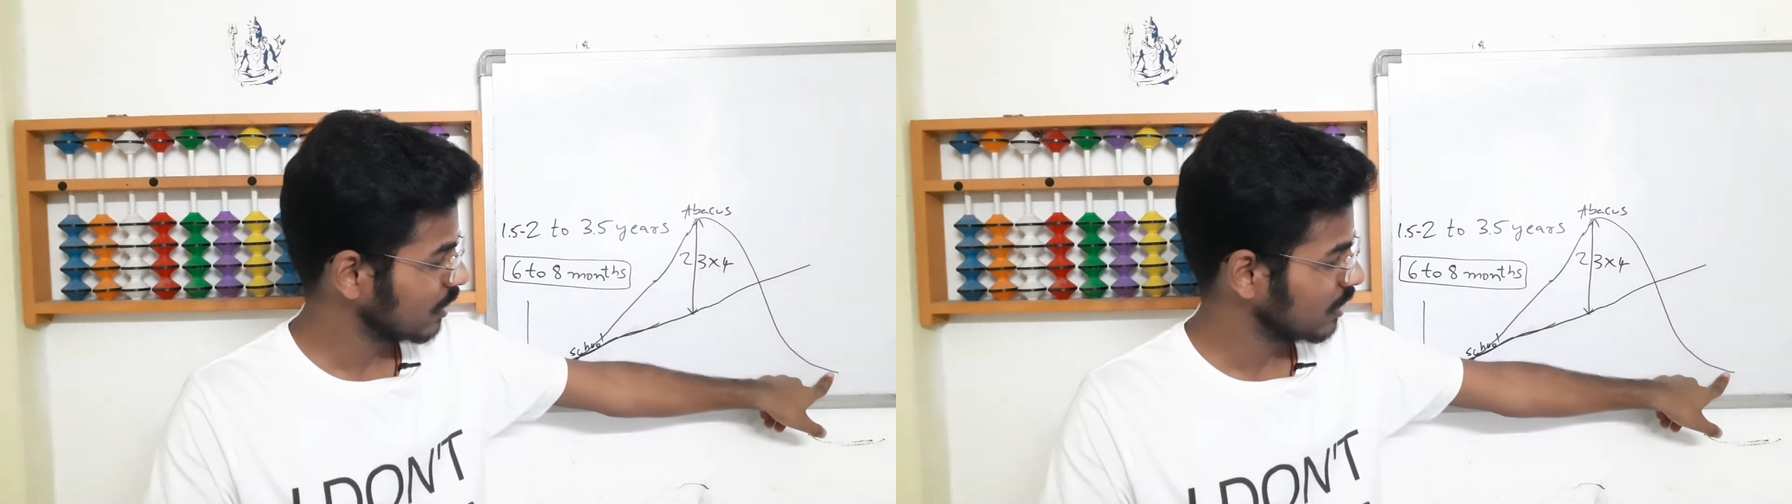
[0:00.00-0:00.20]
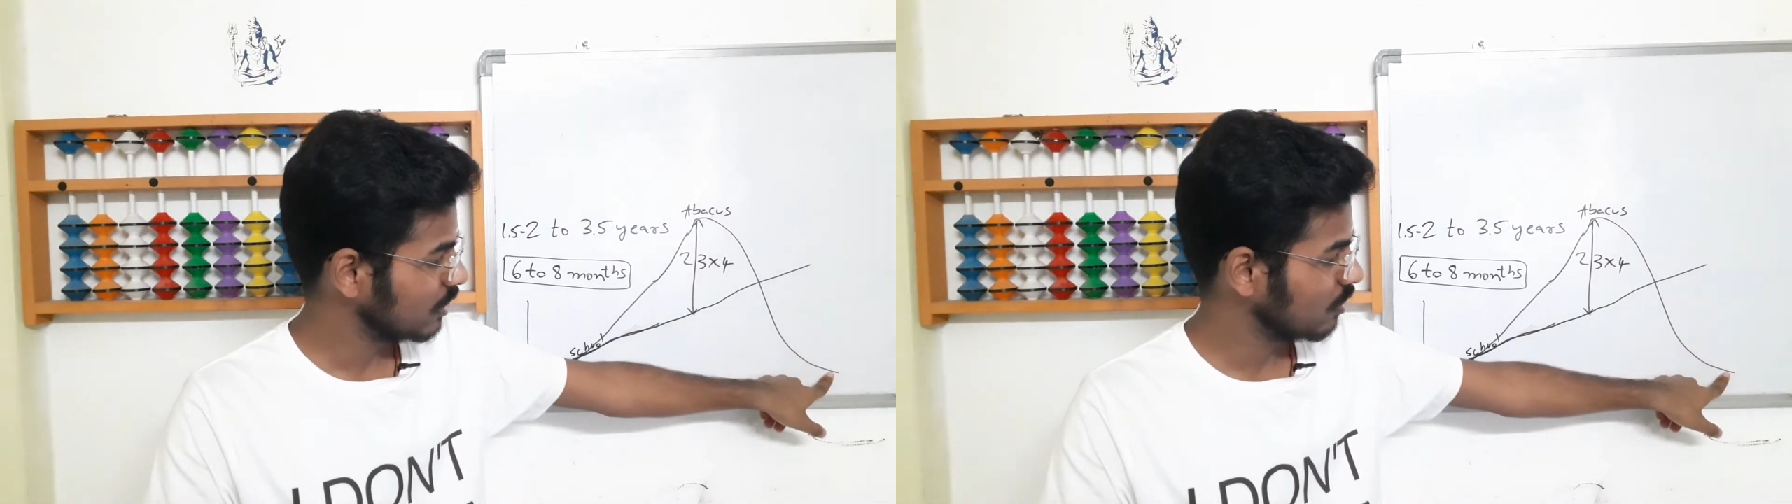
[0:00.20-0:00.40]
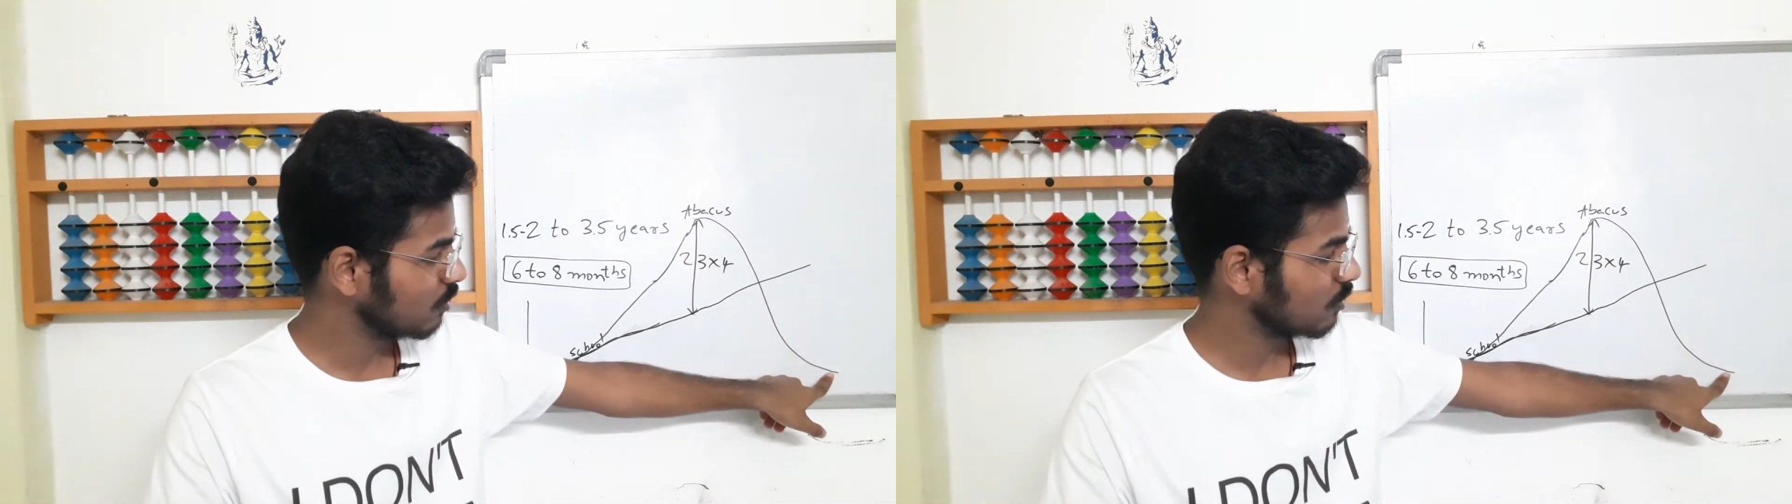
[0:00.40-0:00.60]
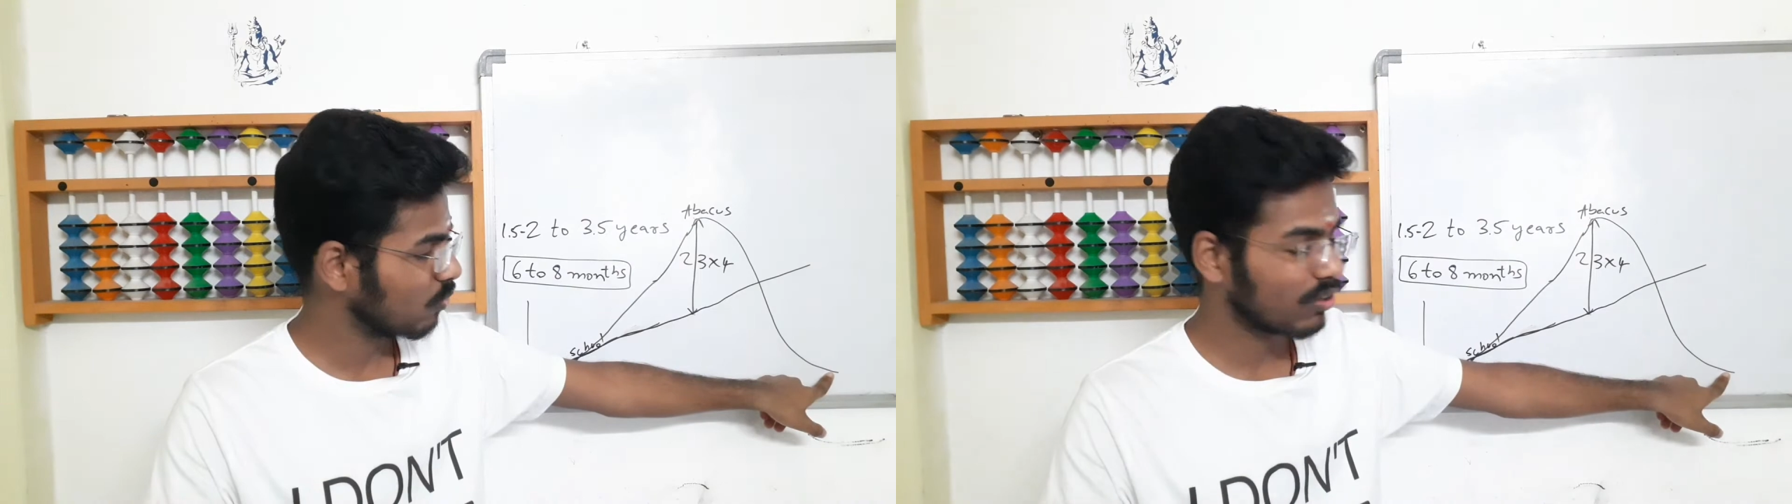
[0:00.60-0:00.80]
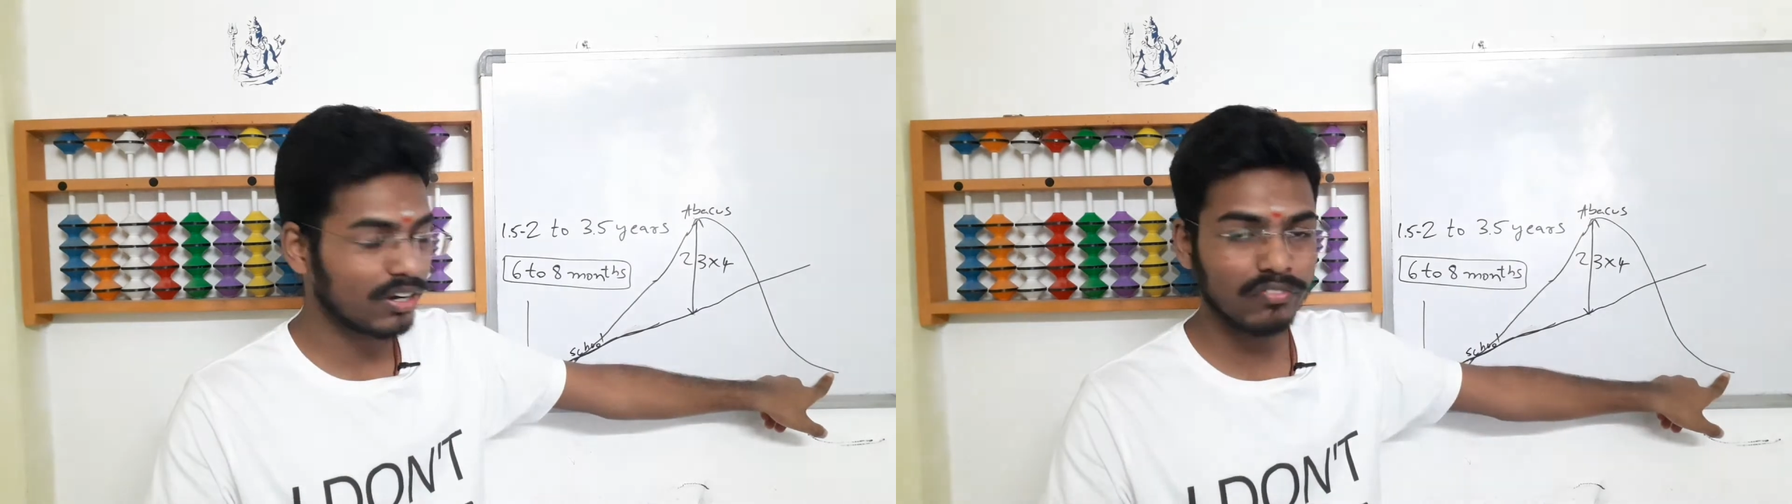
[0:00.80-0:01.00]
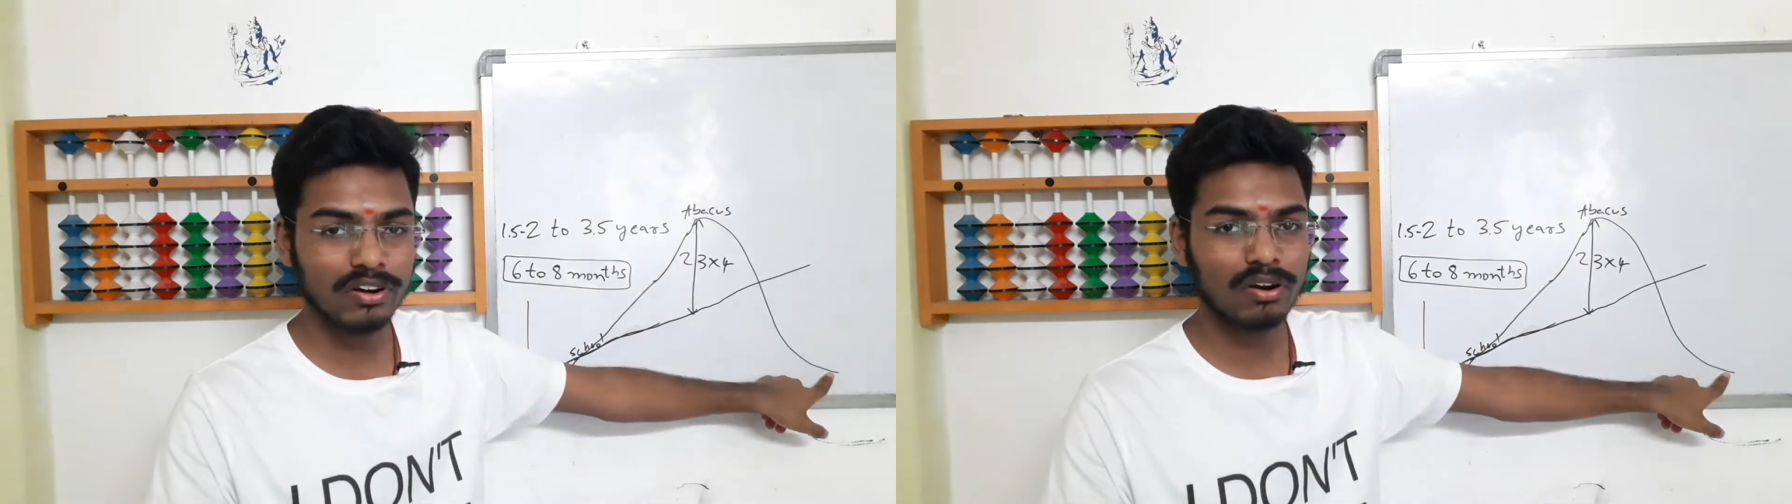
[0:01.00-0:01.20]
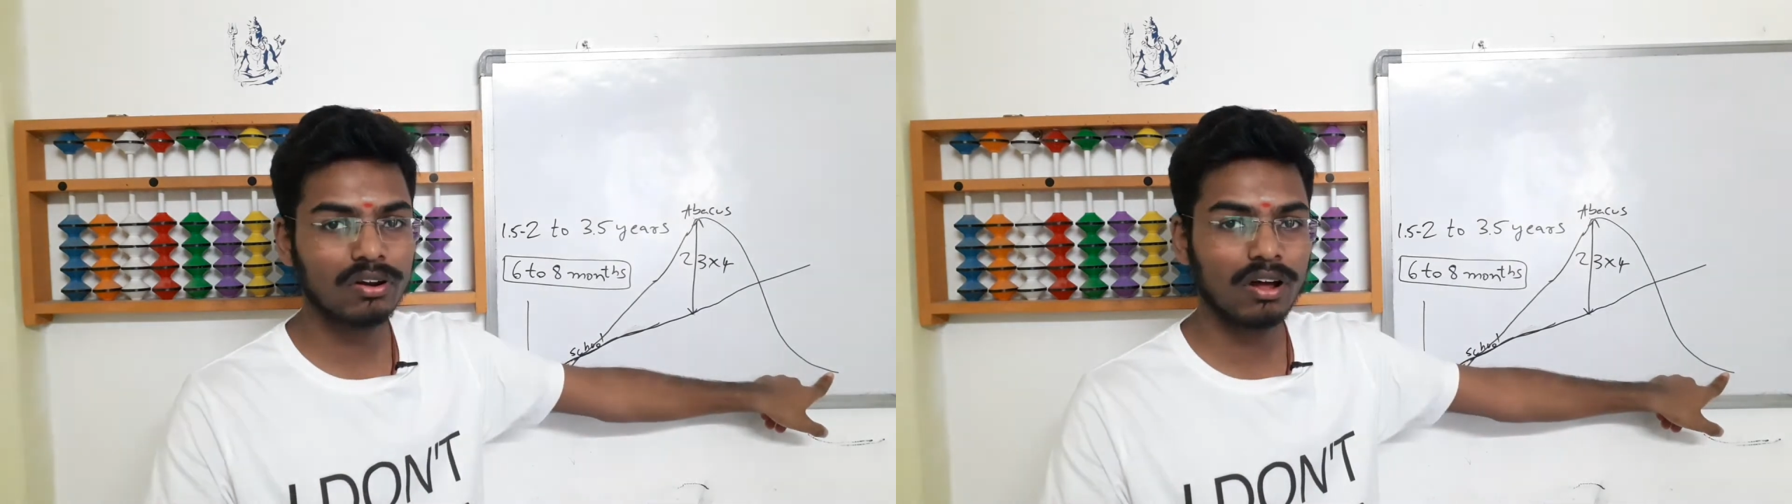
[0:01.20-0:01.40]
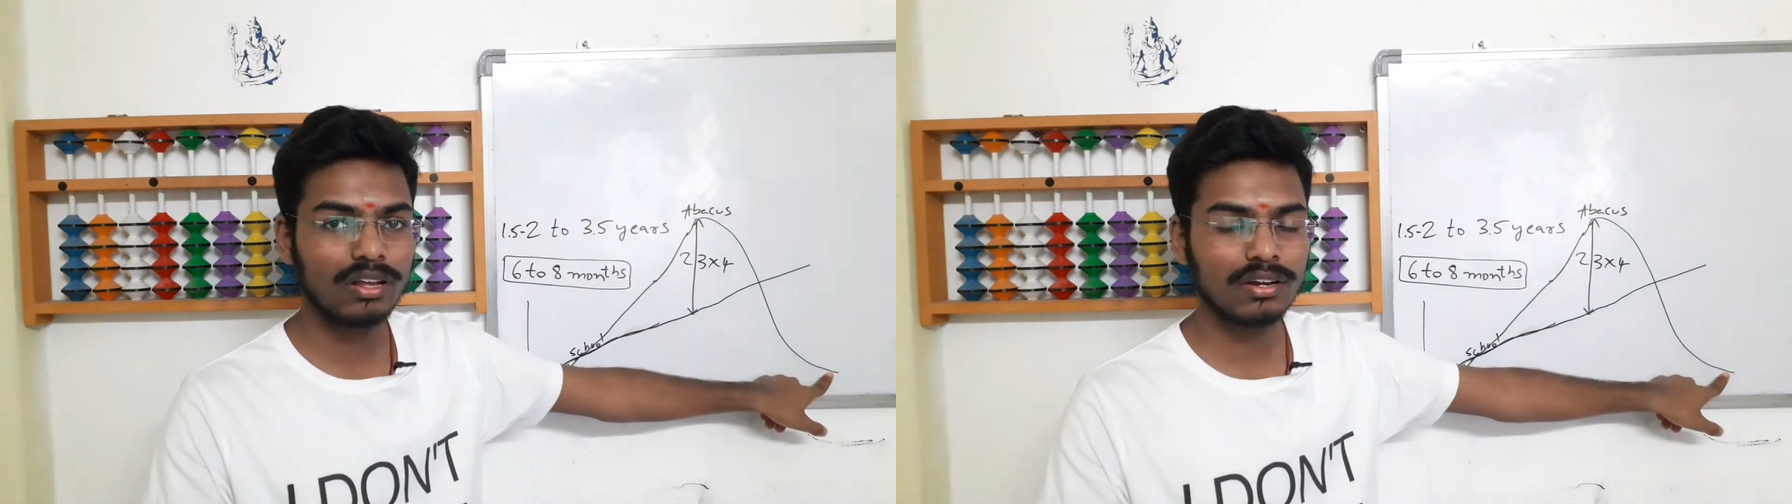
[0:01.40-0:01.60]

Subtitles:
you totally forgot all